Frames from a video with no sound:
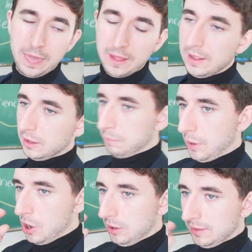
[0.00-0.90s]
the little
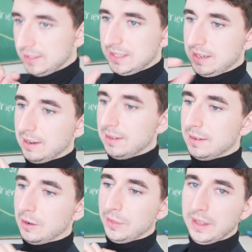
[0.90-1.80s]
ball
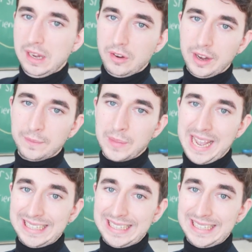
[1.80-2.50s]
stud on the earring